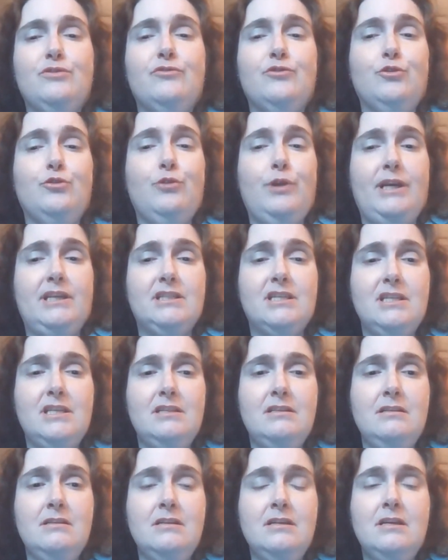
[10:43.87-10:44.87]
for
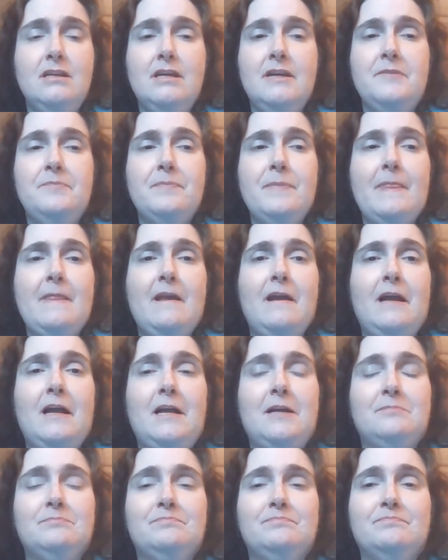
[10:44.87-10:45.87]
granted.
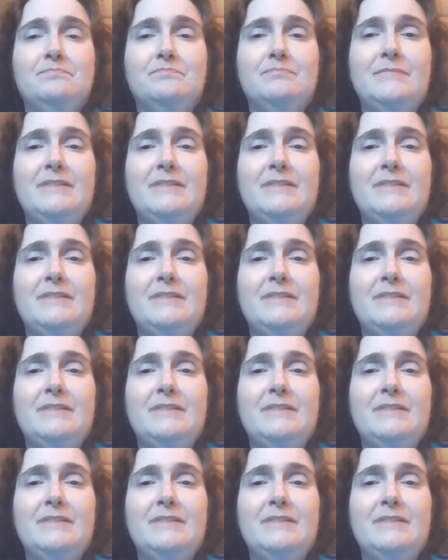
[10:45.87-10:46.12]
Um,